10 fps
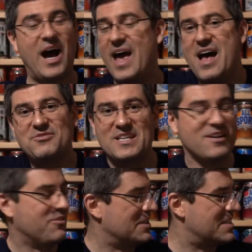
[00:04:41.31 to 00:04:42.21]
I have to
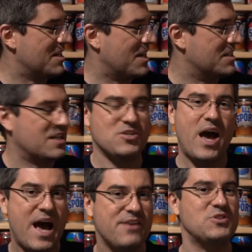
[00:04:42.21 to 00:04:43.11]
give it a 10 out of 10. You
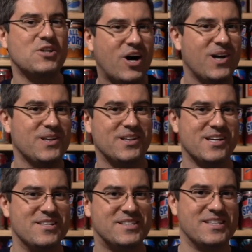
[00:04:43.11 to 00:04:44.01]
have to call it
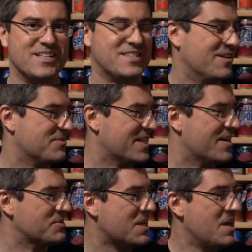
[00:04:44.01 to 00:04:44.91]
like you see it
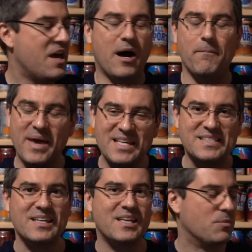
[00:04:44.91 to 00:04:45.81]
sometimes.
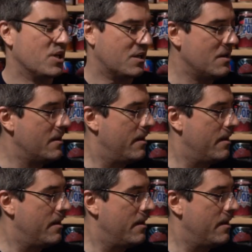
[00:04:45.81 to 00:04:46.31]
Amazing gimmick.